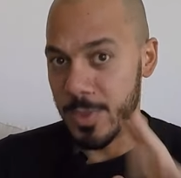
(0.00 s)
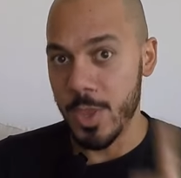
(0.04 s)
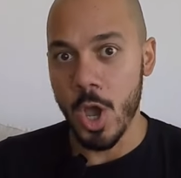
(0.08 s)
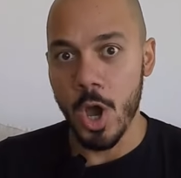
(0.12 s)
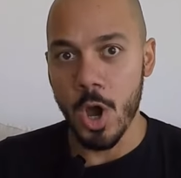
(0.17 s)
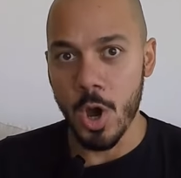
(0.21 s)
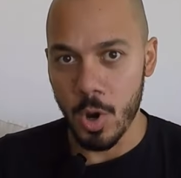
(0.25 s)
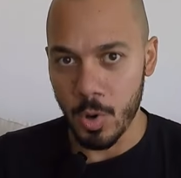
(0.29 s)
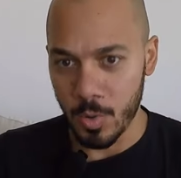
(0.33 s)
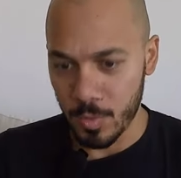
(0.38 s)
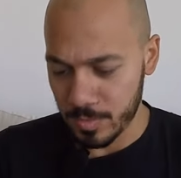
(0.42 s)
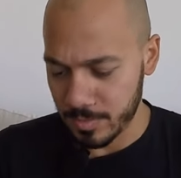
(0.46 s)

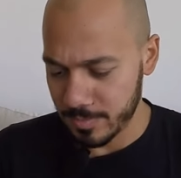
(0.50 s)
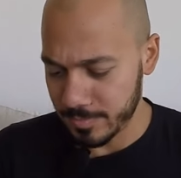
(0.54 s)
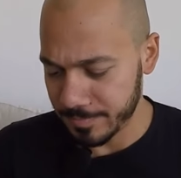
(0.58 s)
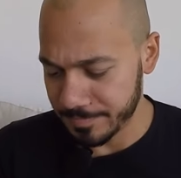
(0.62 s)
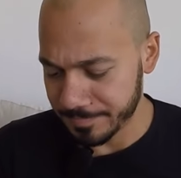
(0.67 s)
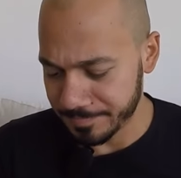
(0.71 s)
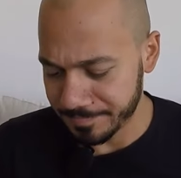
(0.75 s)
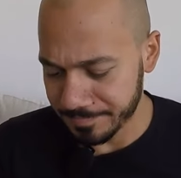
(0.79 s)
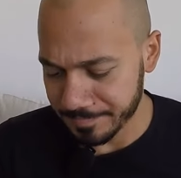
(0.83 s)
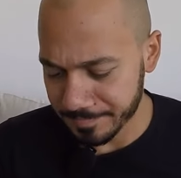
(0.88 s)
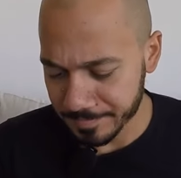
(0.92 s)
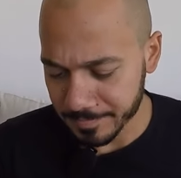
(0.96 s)
No.
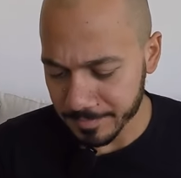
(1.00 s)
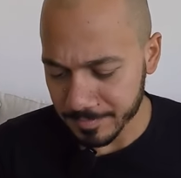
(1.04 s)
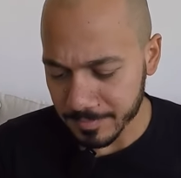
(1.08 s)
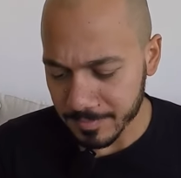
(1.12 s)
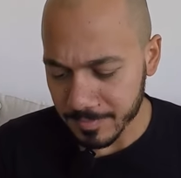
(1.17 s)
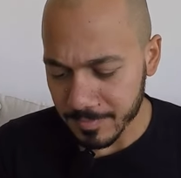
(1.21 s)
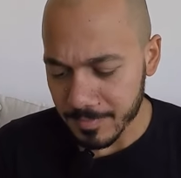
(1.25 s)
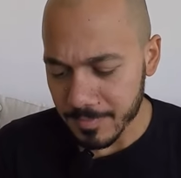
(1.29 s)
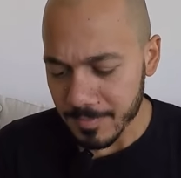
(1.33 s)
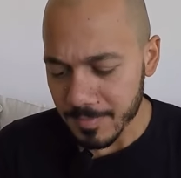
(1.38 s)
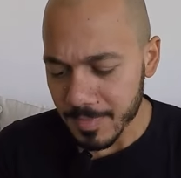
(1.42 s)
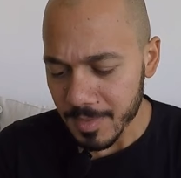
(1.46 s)

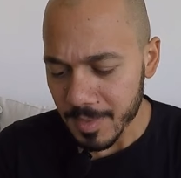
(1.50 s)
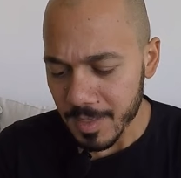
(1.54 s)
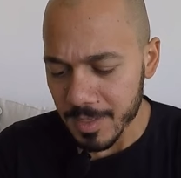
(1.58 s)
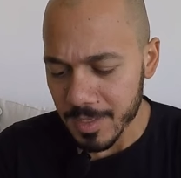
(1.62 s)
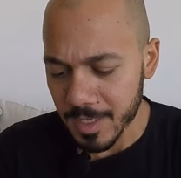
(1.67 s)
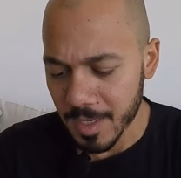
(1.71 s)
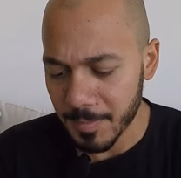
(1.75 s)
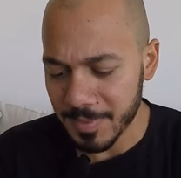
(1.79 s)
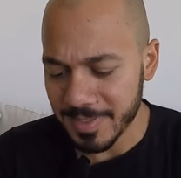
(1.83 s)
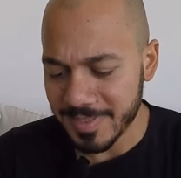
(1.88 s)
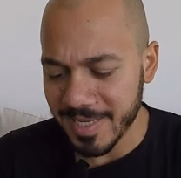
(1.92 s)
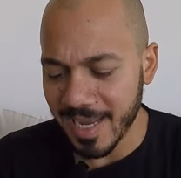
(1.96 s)

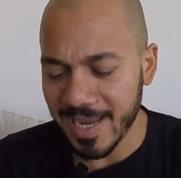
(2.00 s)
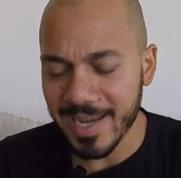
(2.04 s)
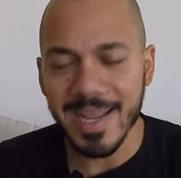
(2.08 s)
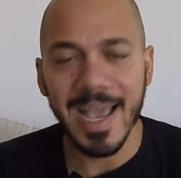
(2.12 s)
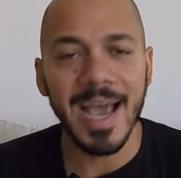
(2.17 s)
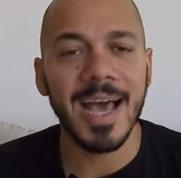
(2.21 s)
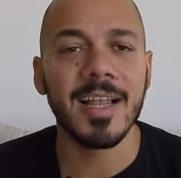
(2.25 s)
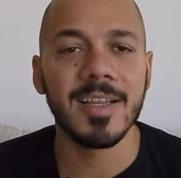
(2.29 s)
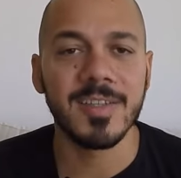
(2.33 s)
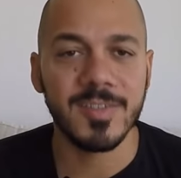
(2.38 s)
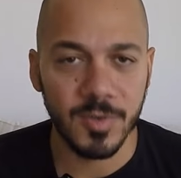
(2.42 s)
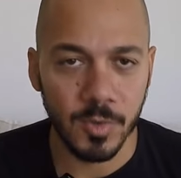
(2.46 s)
Number
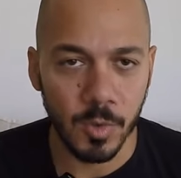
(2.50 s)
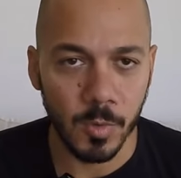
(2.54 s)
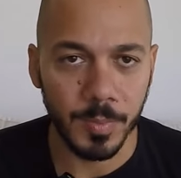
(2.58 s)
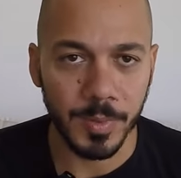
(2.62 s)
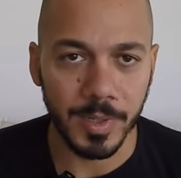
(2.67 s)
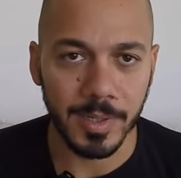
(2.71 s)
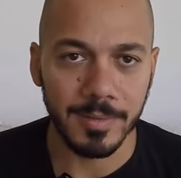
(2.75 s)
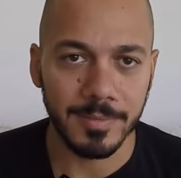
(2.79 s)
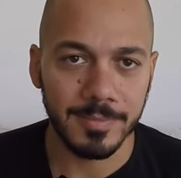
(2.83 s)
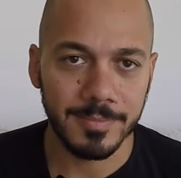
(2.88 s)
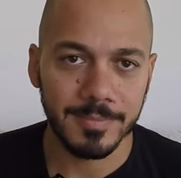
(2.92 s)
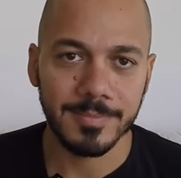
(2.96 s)
10, Alice
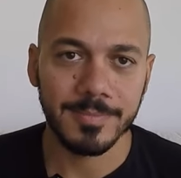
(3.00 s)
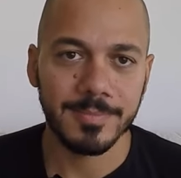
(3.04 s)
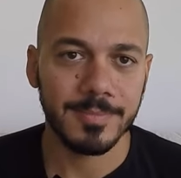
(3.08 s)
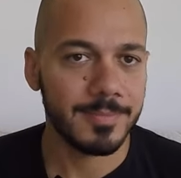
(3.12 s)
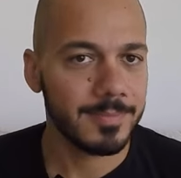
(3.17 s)
Cooper.